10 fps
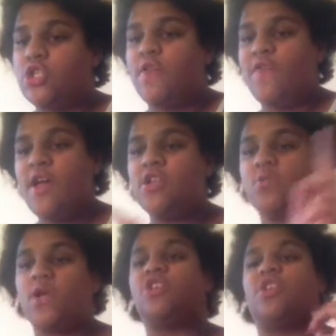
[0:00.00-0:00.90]
So the
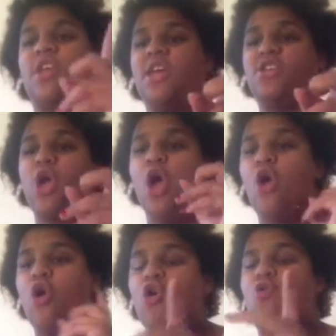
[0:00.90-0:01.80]
first question is,
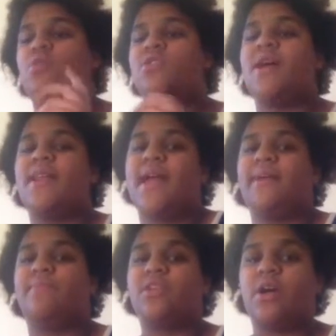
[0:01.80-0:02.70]
who was I
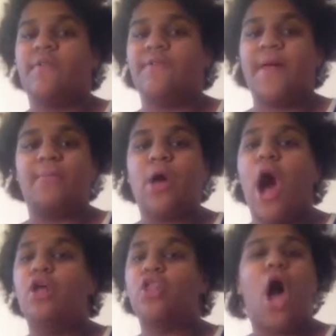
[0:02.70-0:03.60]
named after?
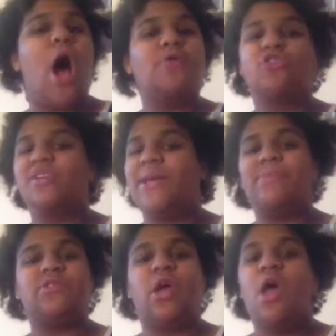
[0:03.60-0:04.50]
I was not named